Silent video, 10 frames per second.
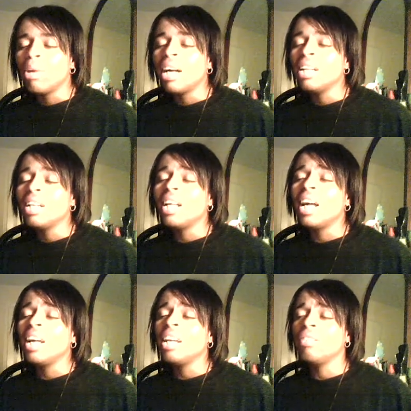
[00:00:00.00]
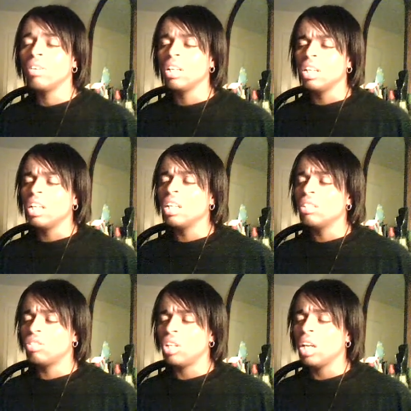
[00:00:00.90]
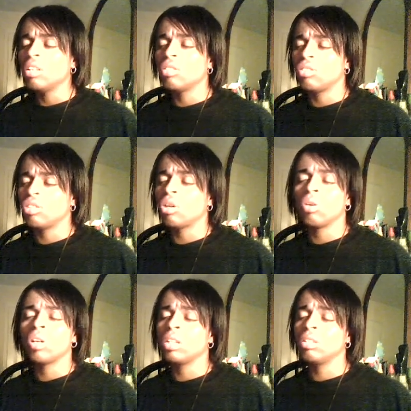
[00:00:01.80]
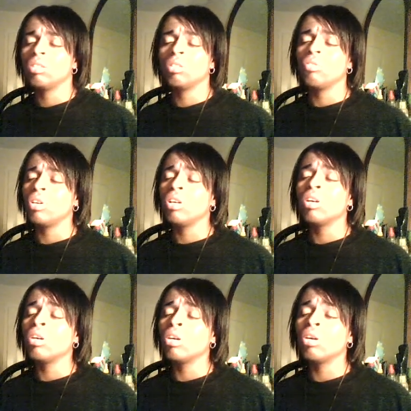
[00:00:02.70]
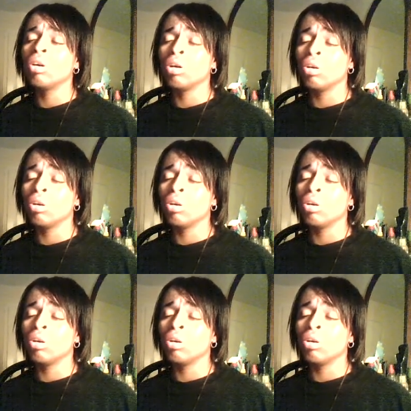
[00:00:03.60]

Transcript: My life is seems so wonderful.